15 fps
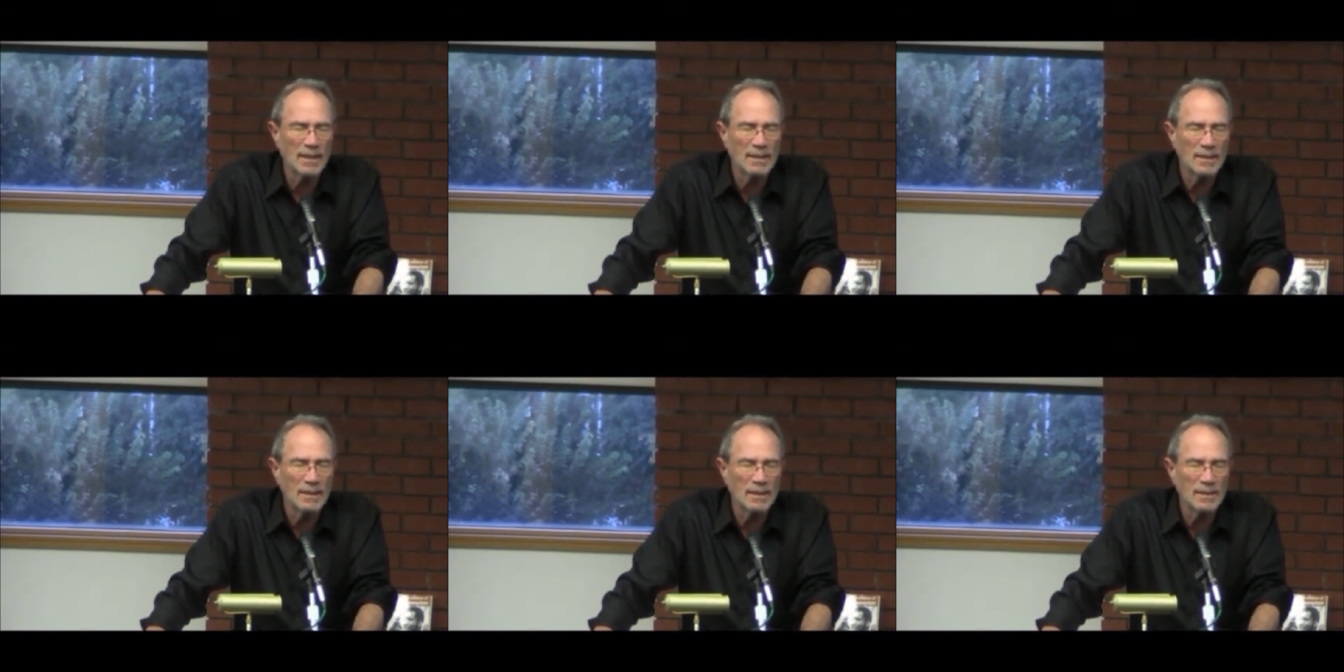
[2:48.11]

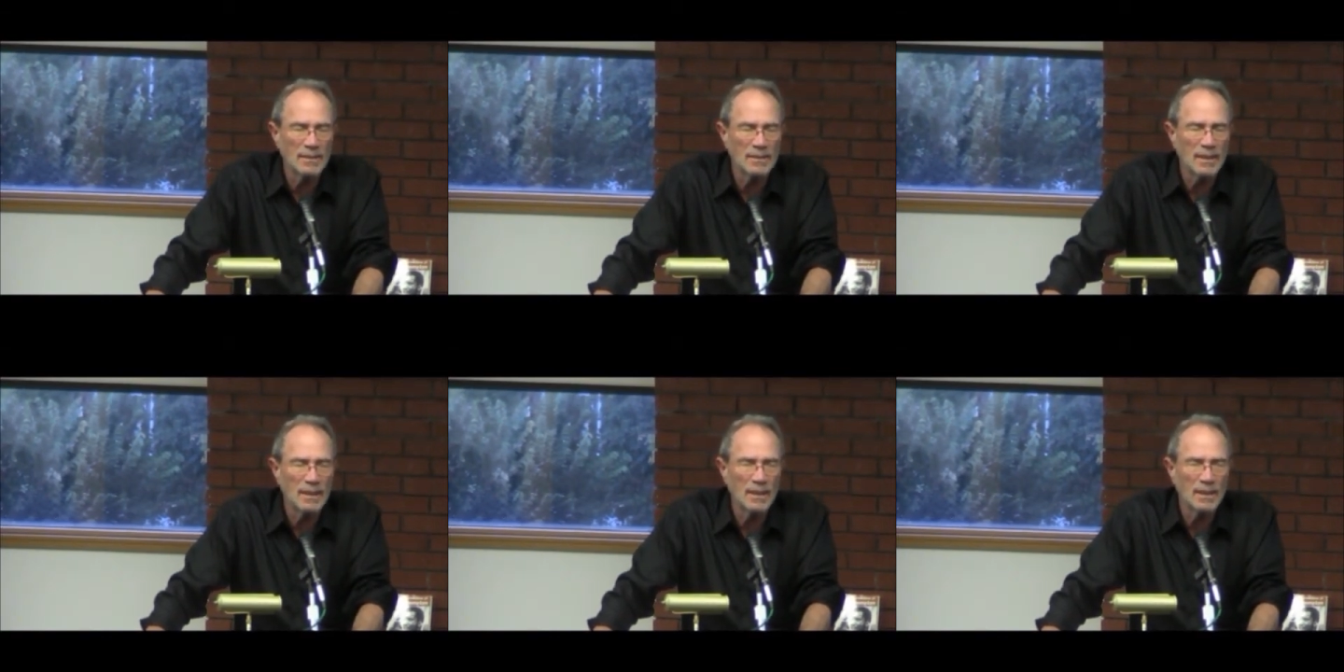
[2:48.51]
and the
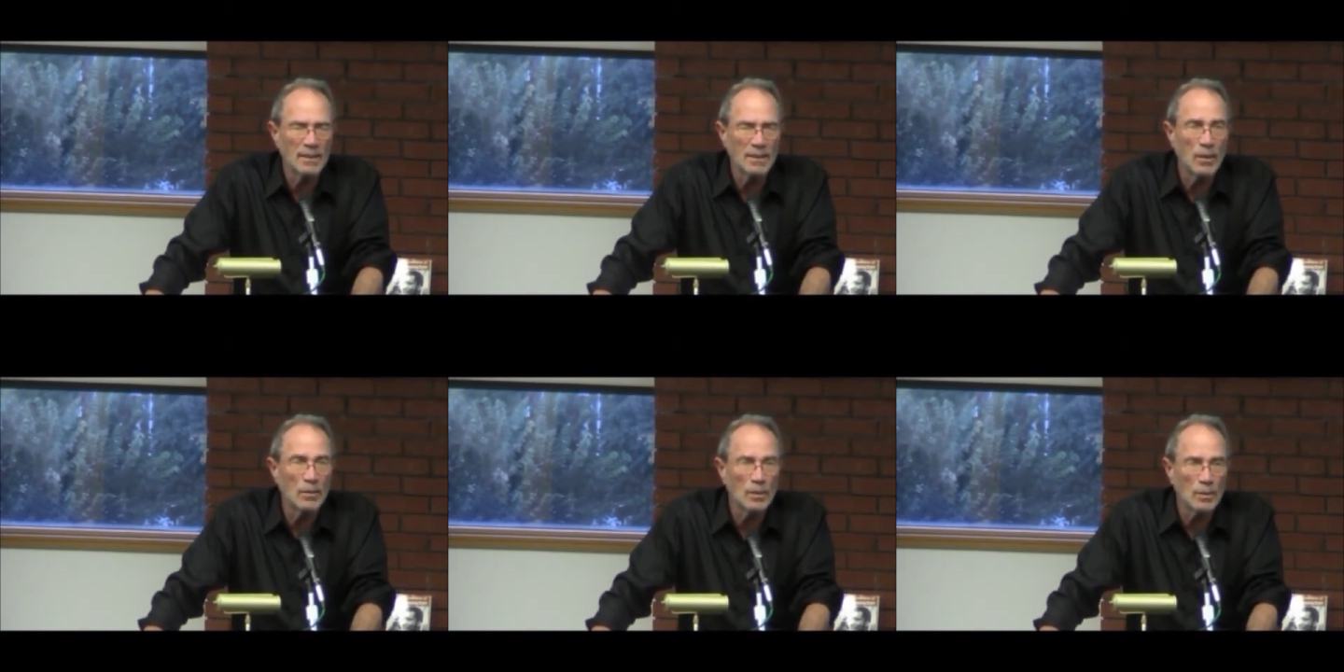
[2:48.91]
uh,
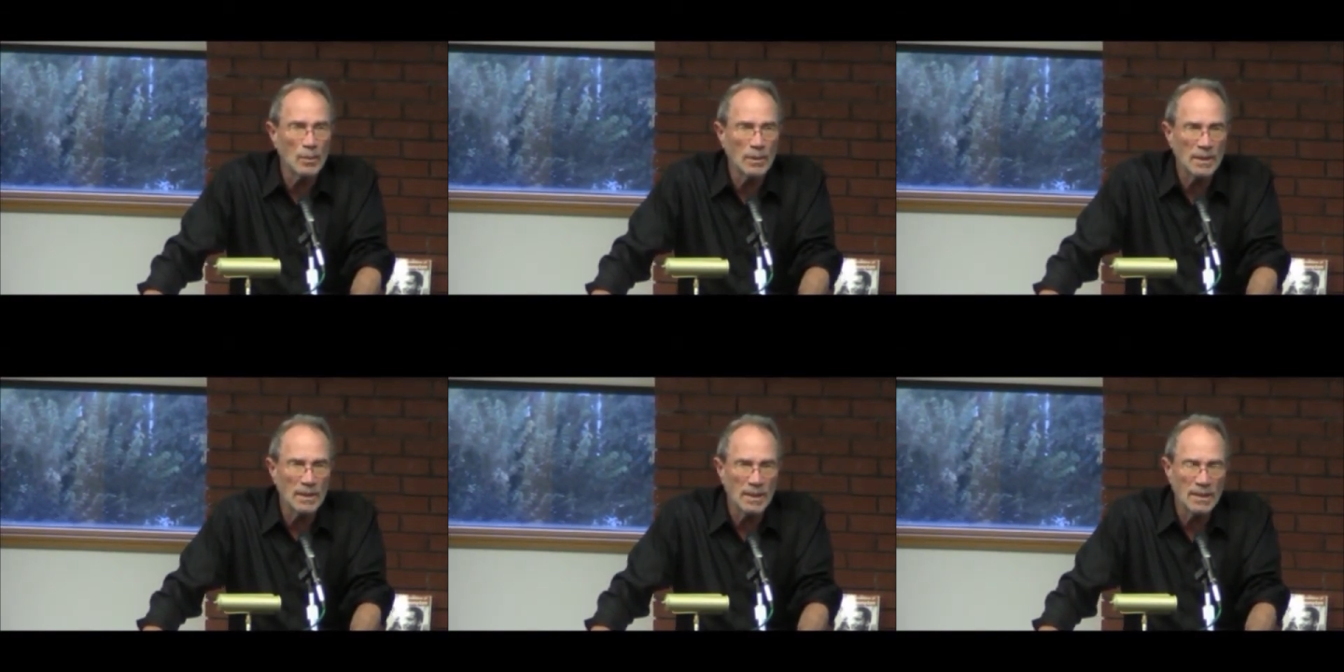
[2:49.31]
local
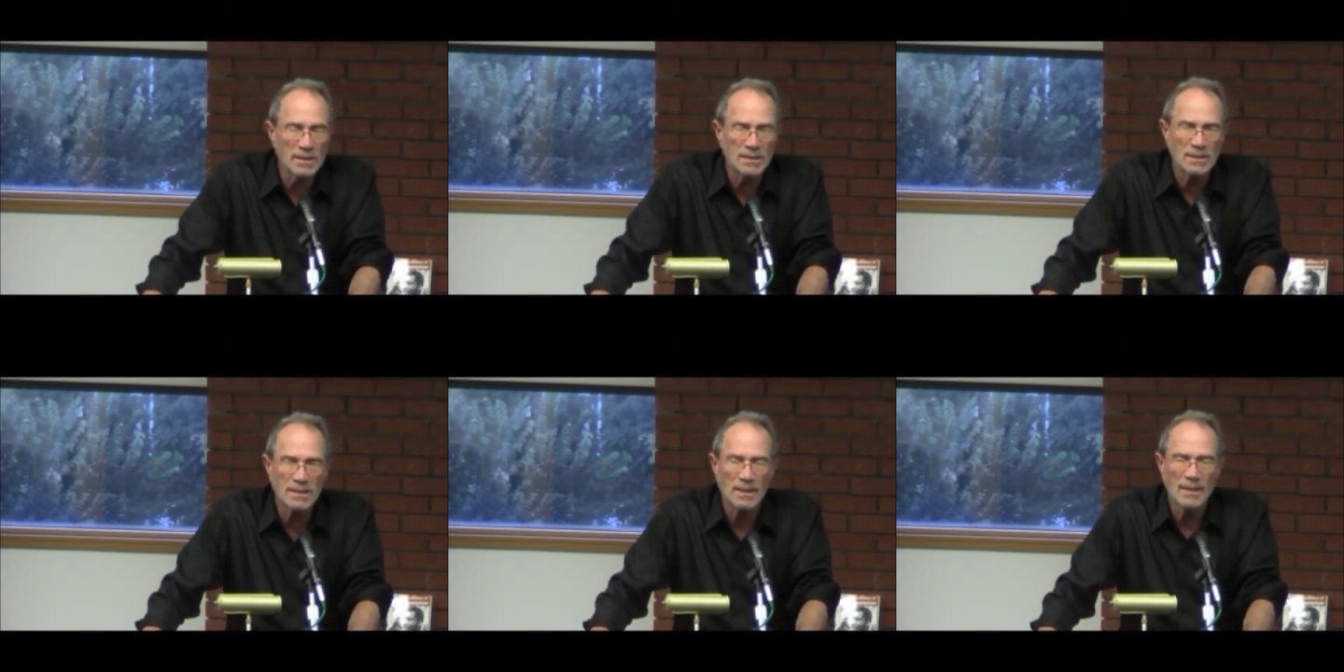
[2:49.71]

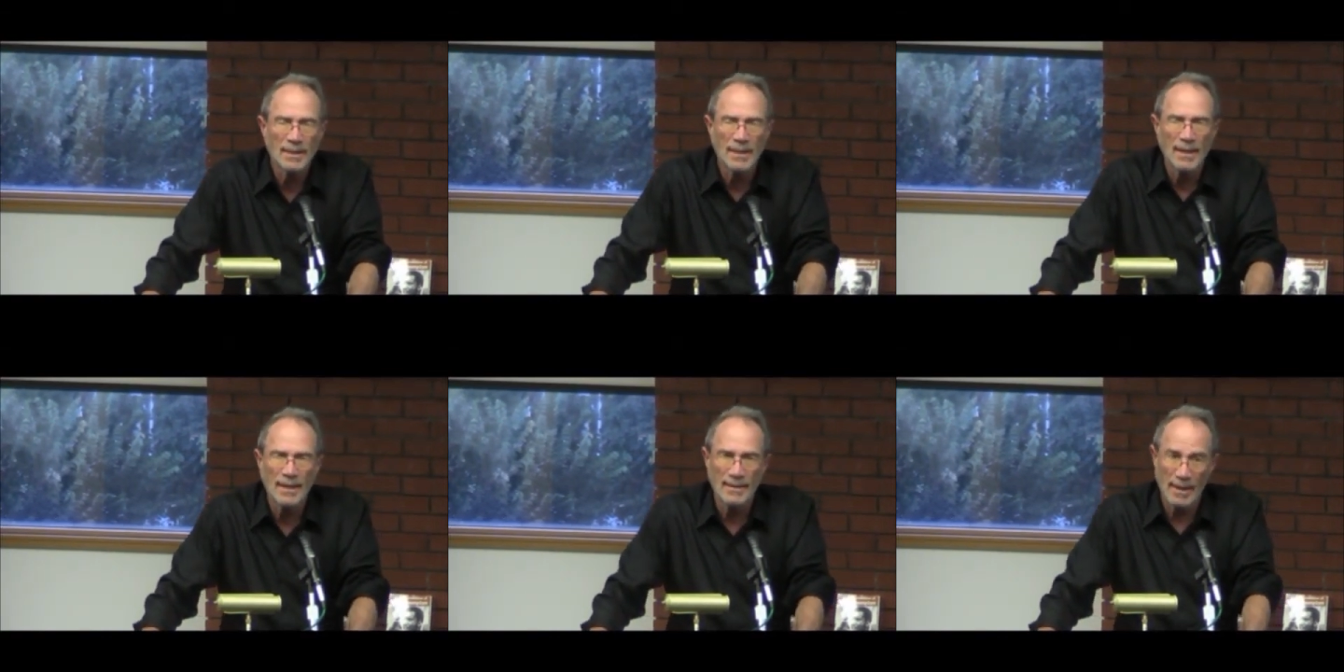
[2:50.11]
police,
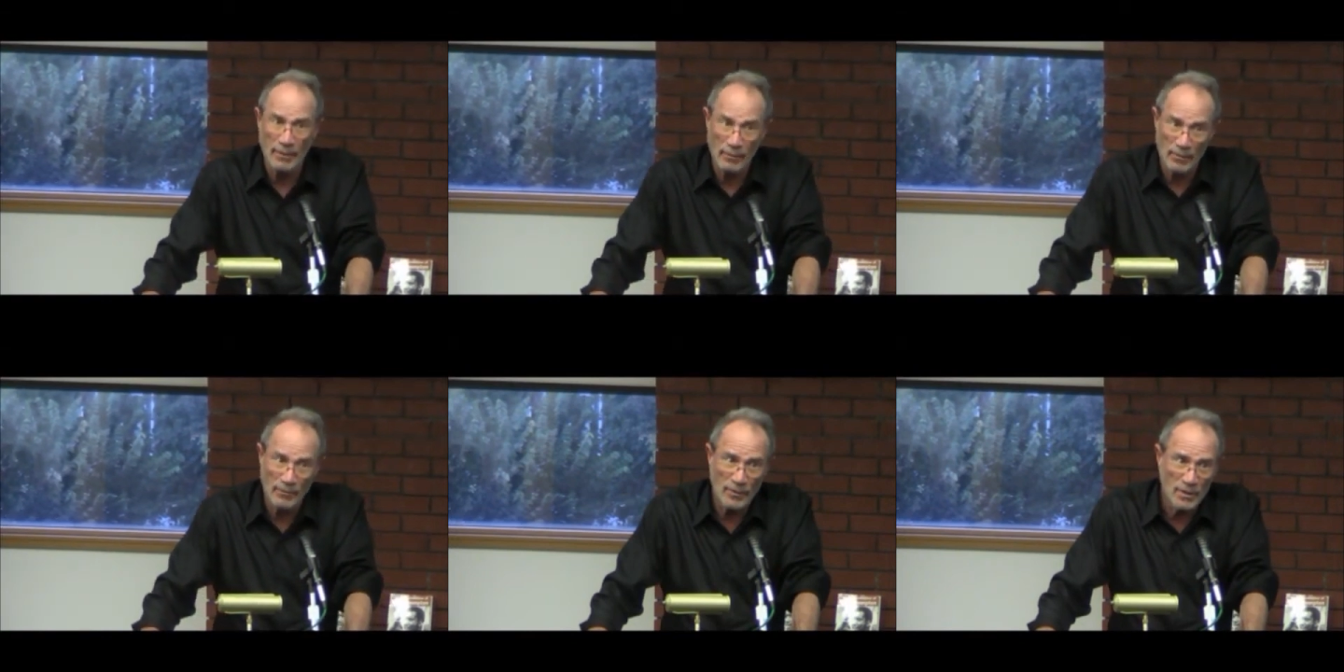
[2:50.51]
and they
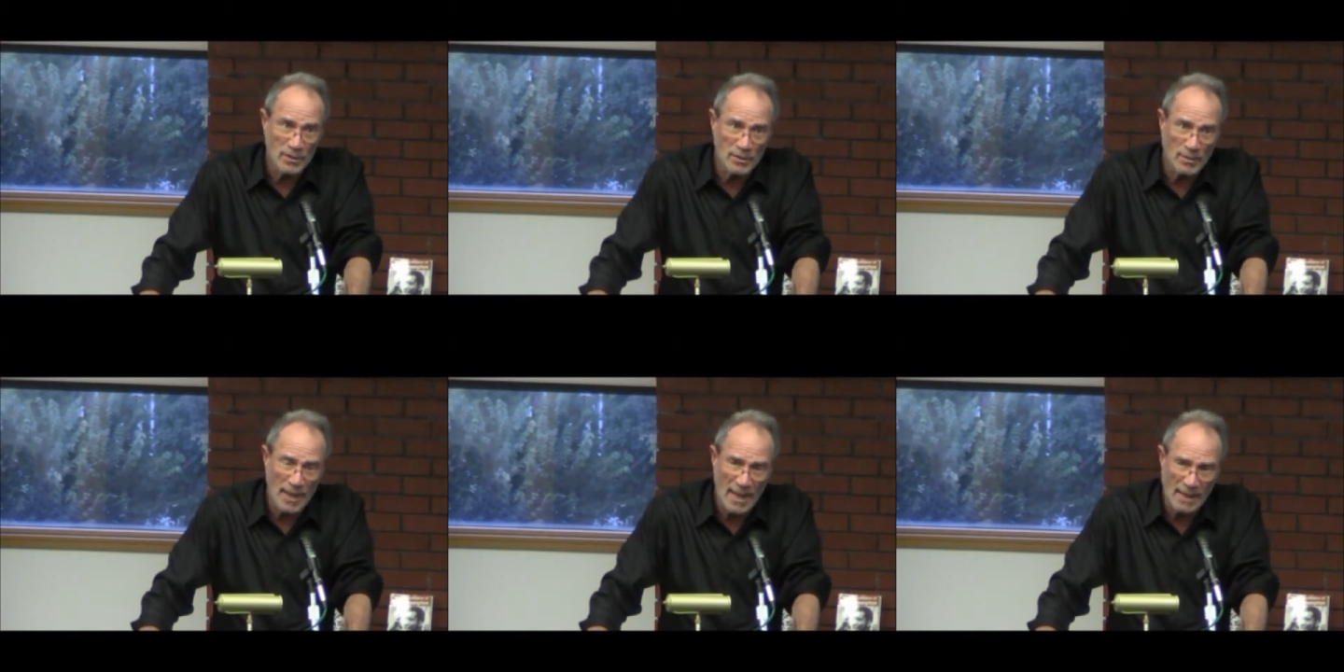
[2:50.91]

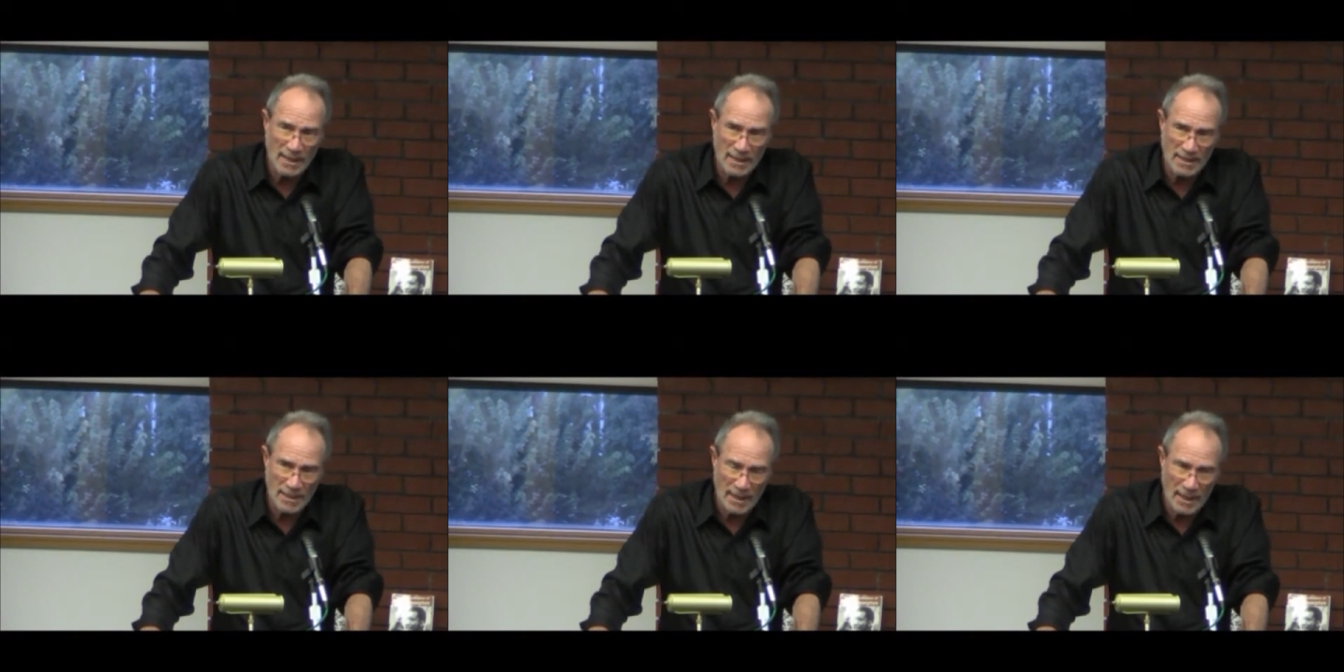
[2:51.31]
reversed my
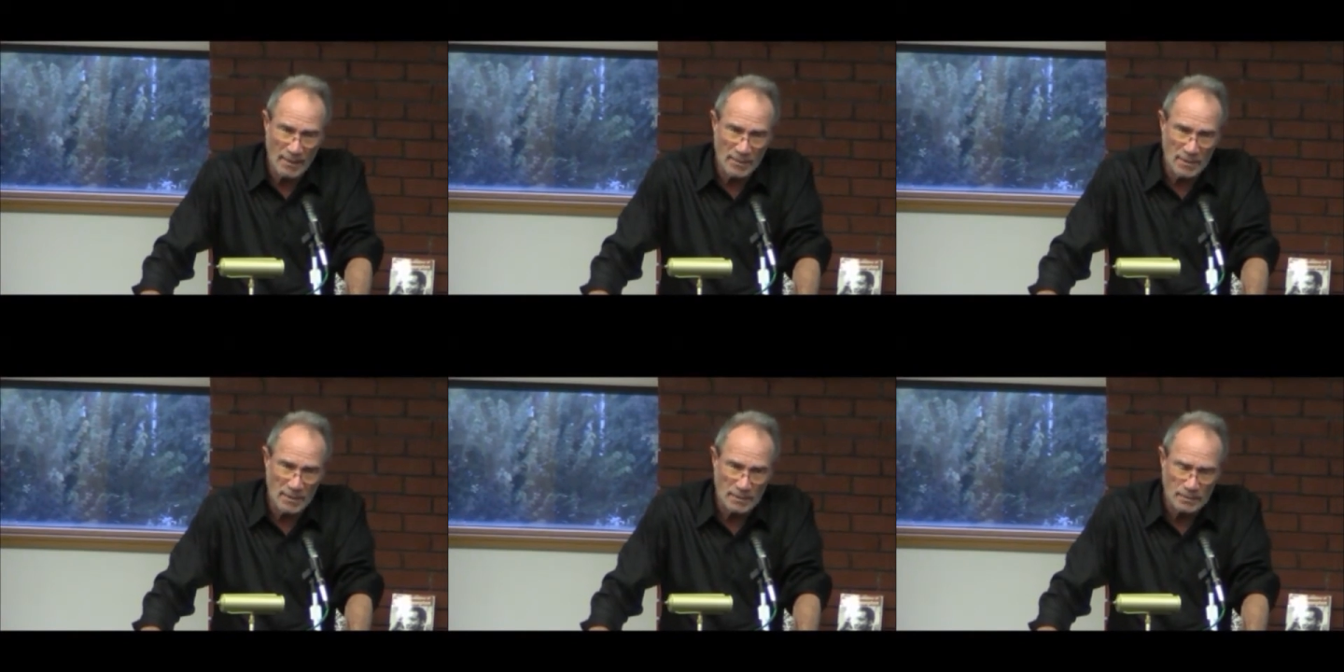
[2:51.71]

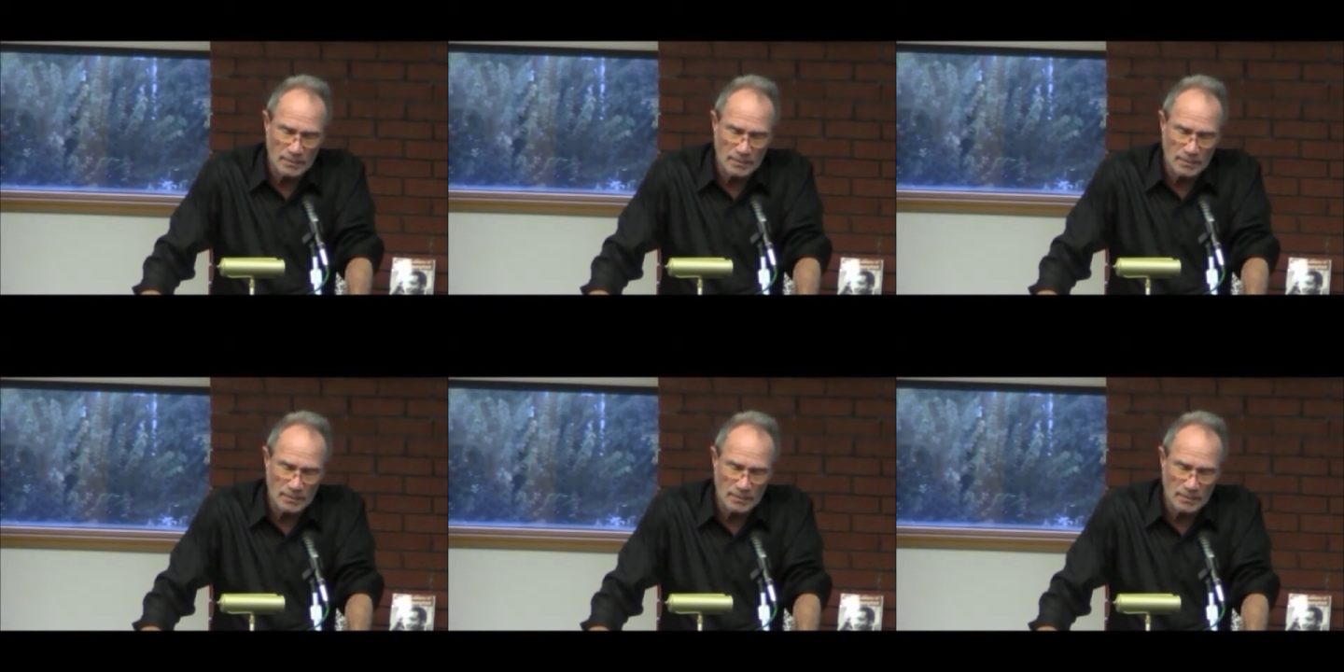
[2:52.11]
contempt.